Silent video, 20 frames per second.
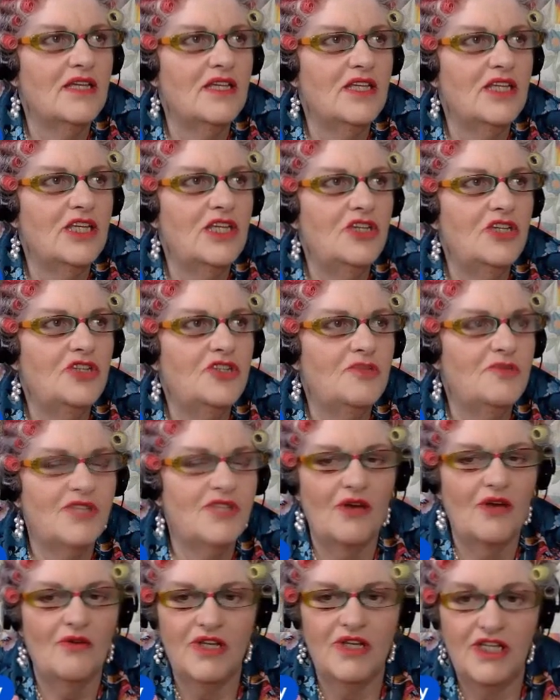YouTubers
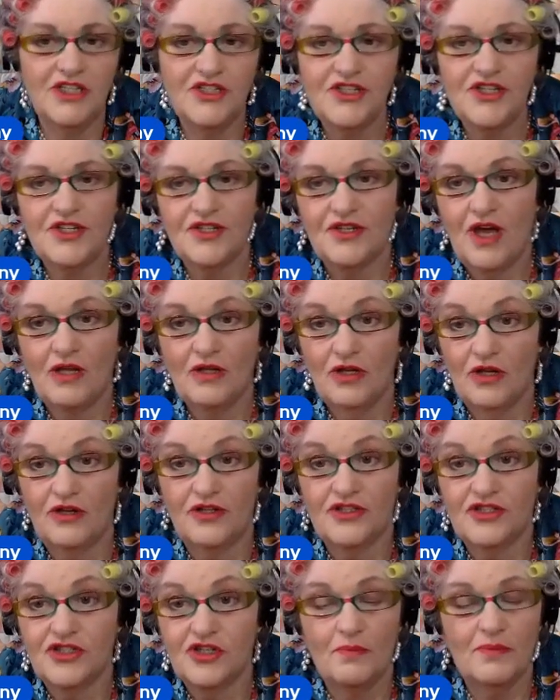going into a lot of the
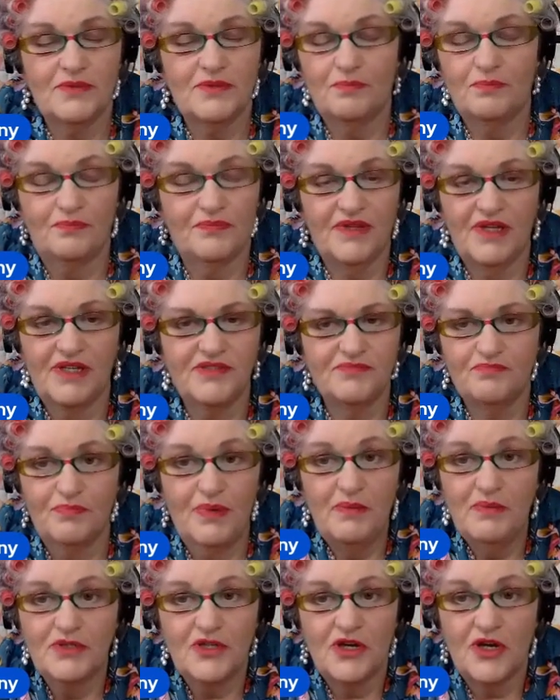shops,
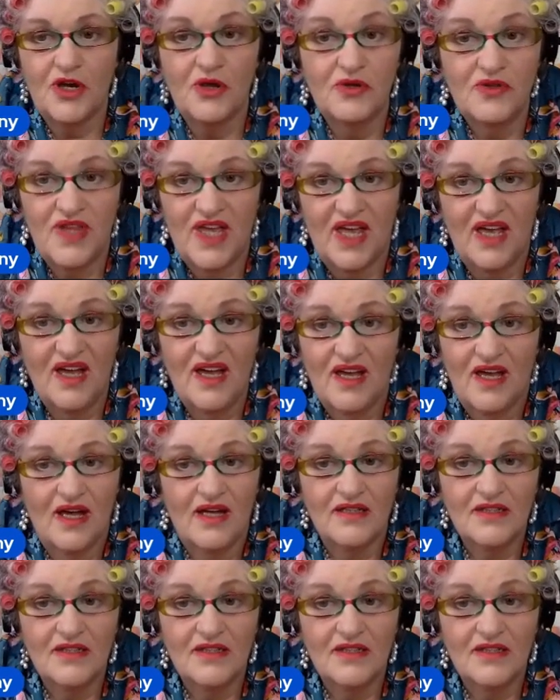people don't know who they are.